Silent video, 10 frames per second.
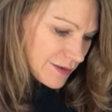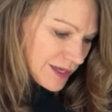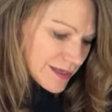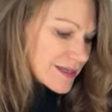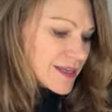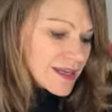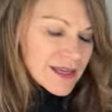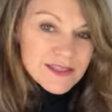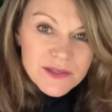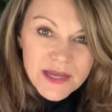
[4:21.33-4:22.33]
Okay,
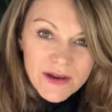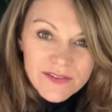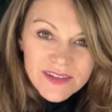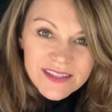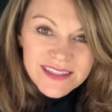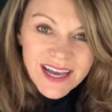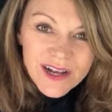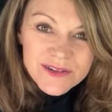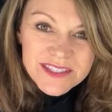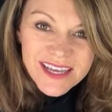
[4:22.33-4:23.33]
so now I've got the
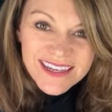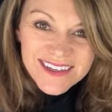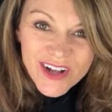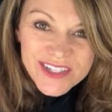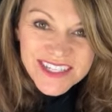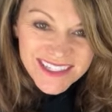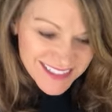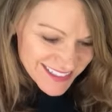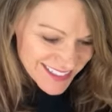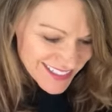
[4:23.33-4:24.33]
outside all
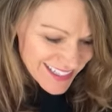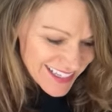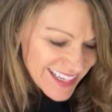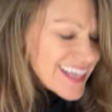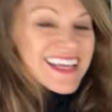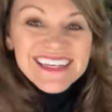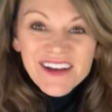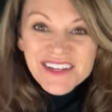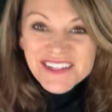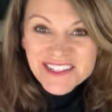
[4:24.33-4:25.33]
done. Now
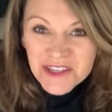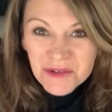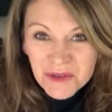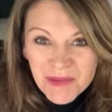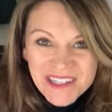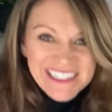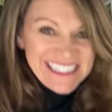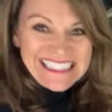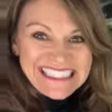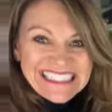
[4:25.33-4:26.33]
here's the cool part.
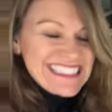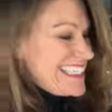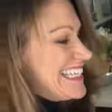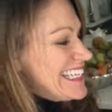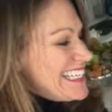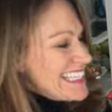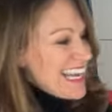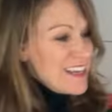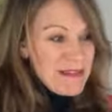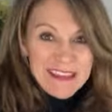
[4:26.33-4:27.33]

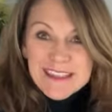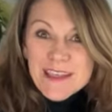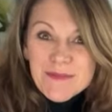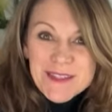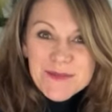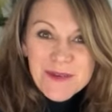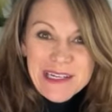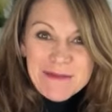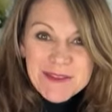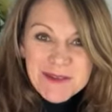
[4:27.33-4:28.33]
I made this up this morning,
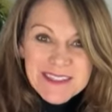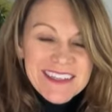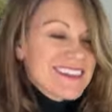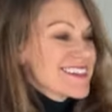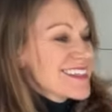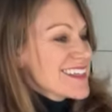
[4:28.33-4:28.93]
I'm so excited.